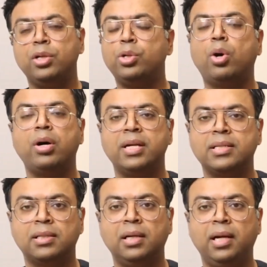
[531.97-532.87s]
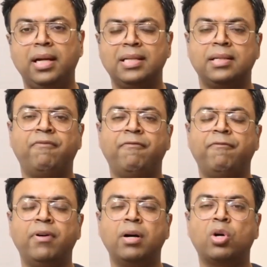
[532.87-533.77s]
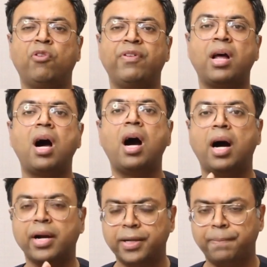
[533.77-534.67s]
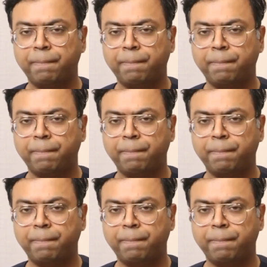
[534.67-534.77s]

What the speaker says: your result is a work of an art.